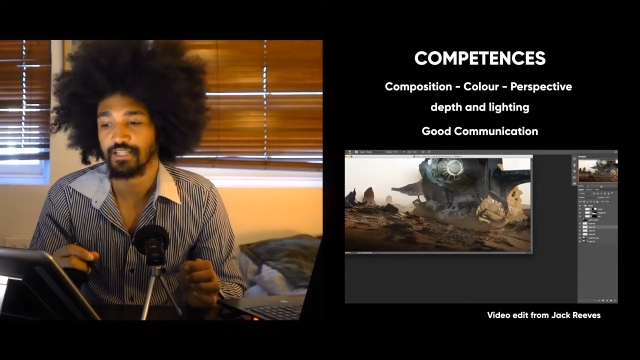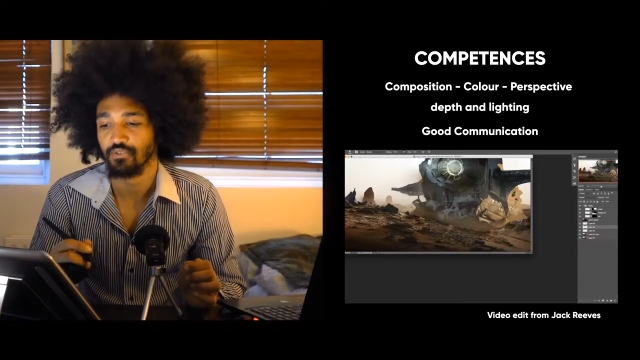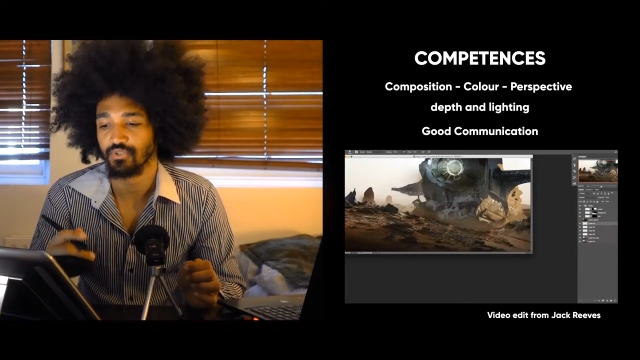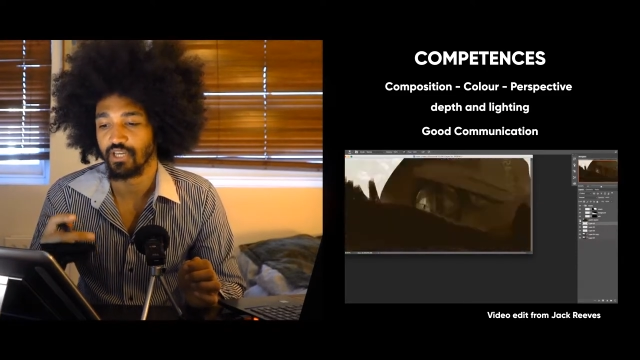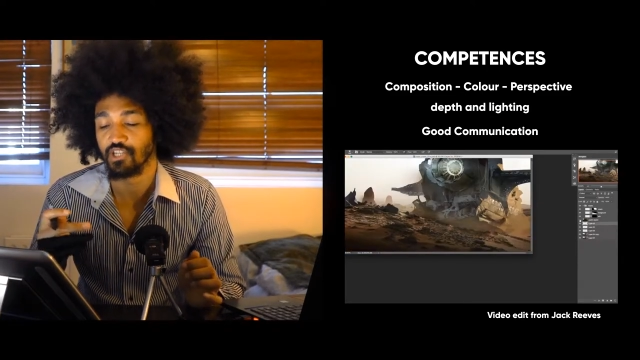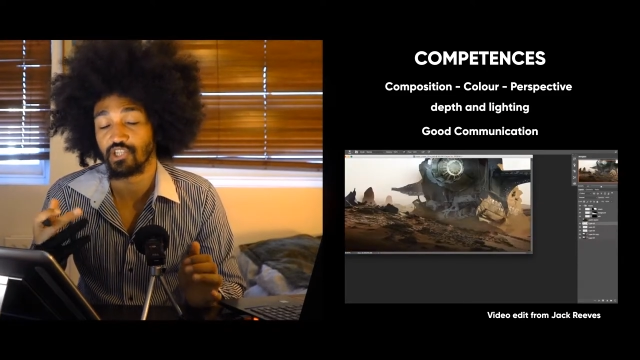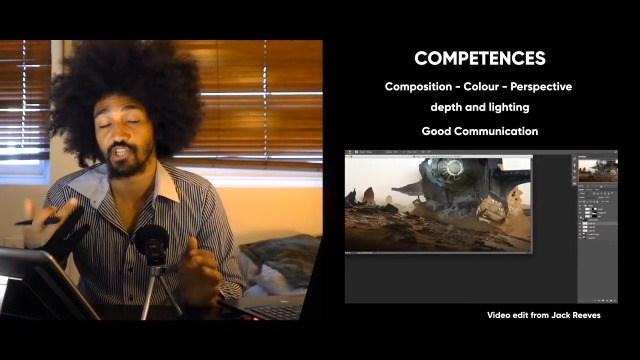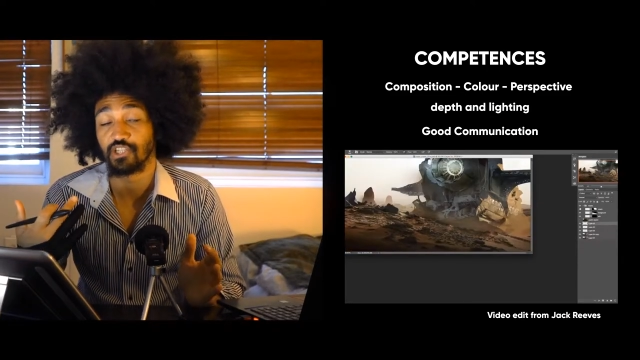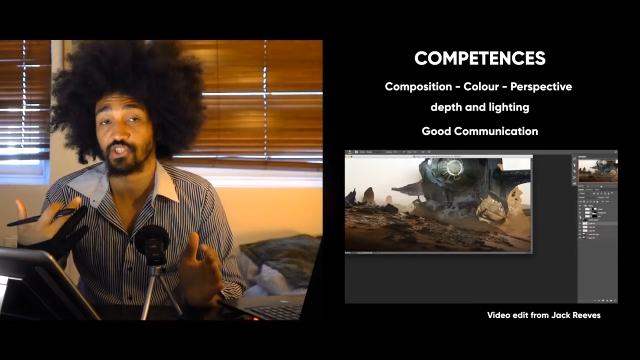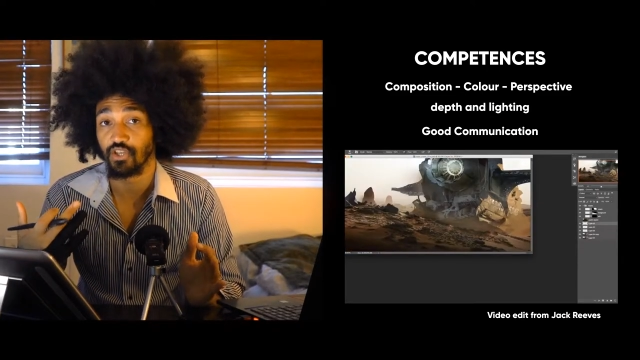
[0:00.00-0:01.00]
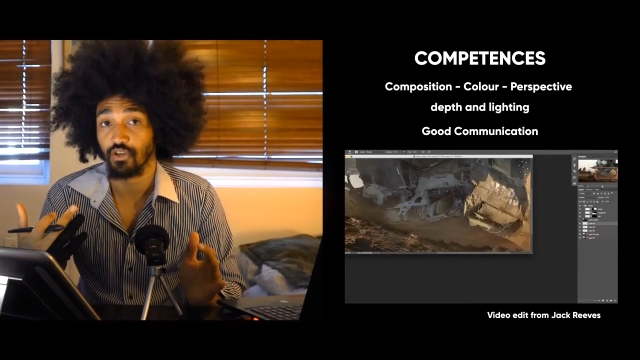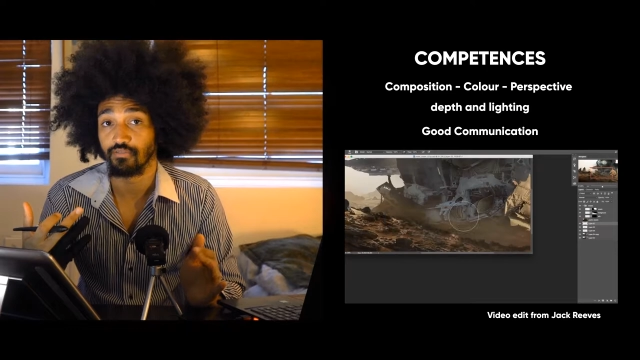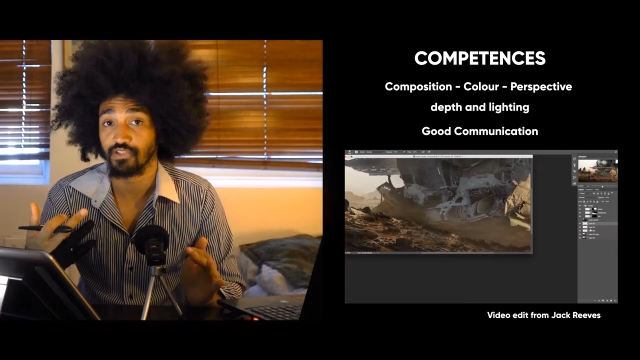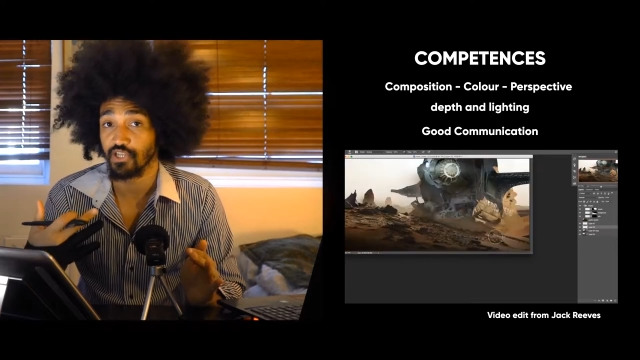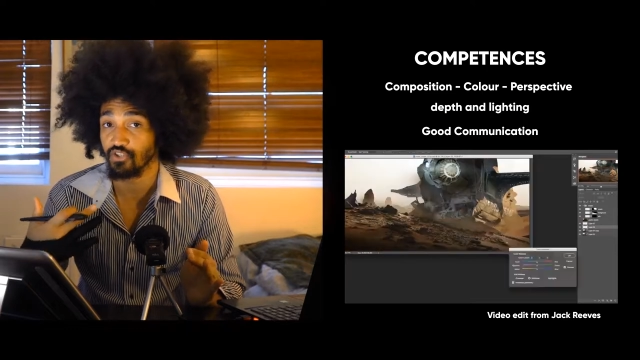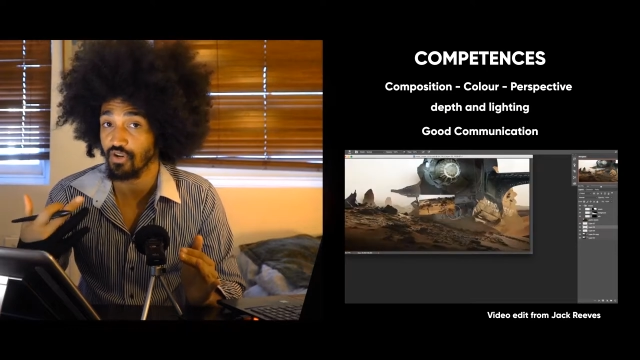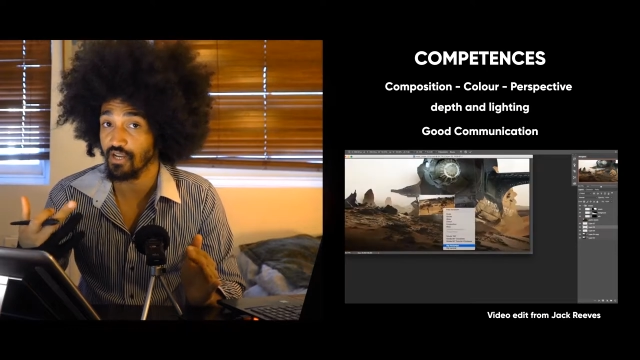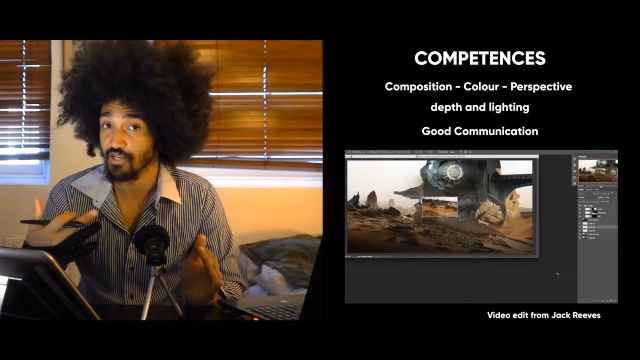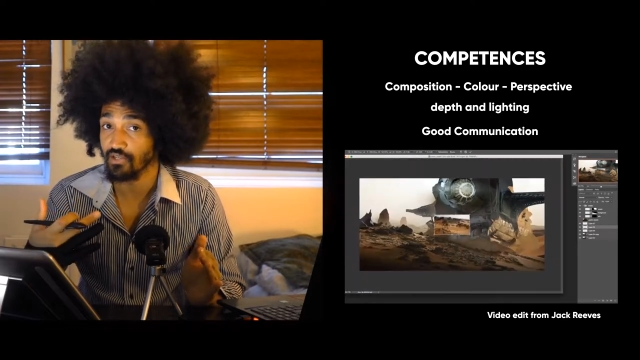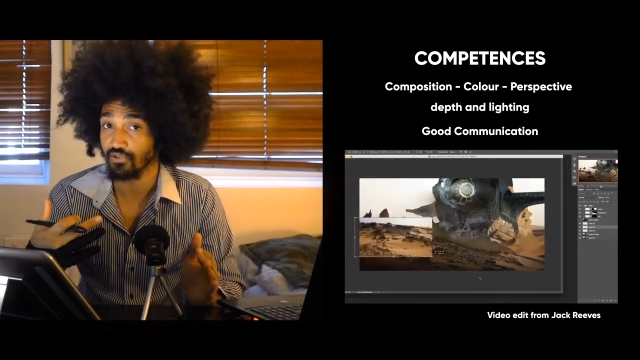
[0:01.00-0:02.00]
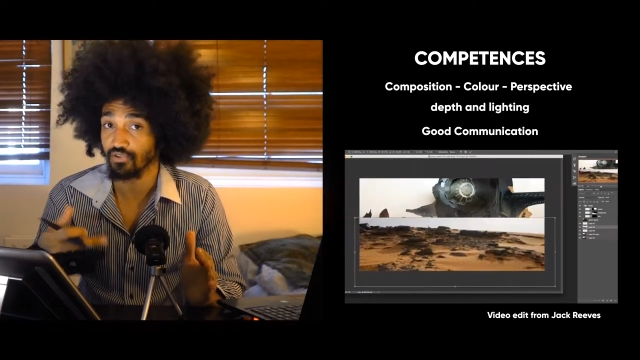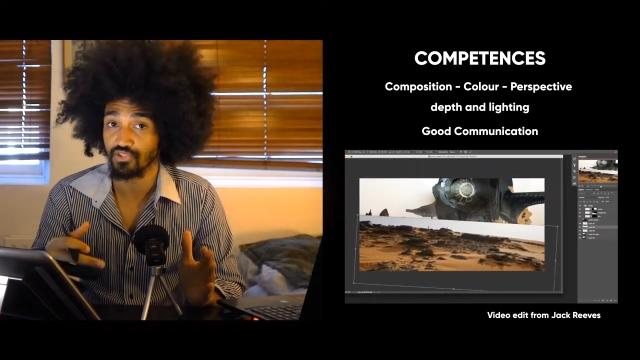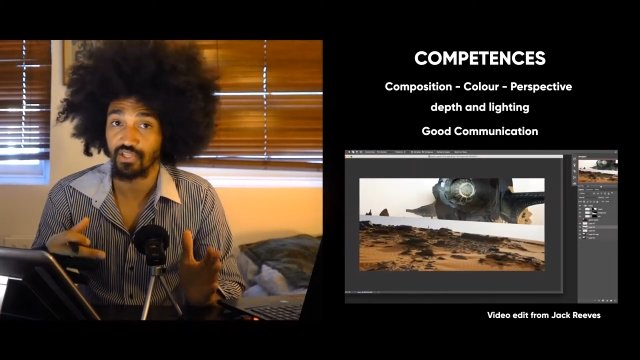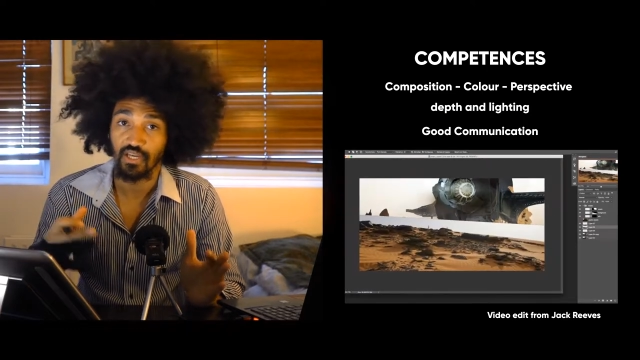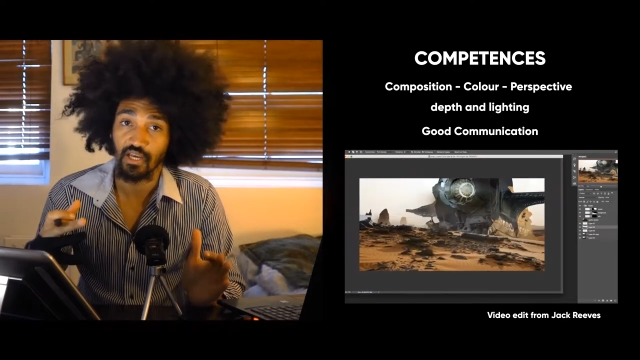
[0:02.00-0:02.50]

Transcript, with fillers: and you can change stuff, change the layers,